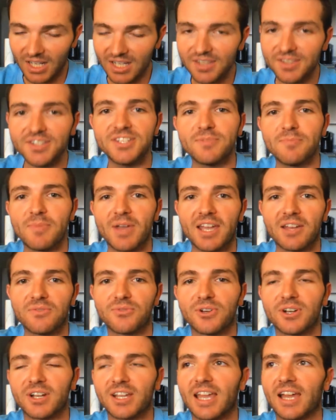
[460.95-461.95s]
the demand
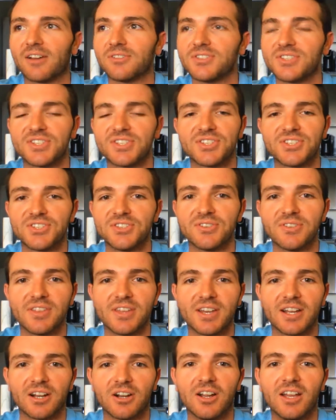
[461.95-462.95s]
for accountants is still
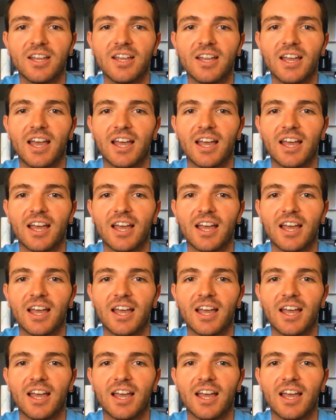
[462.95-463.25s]
there.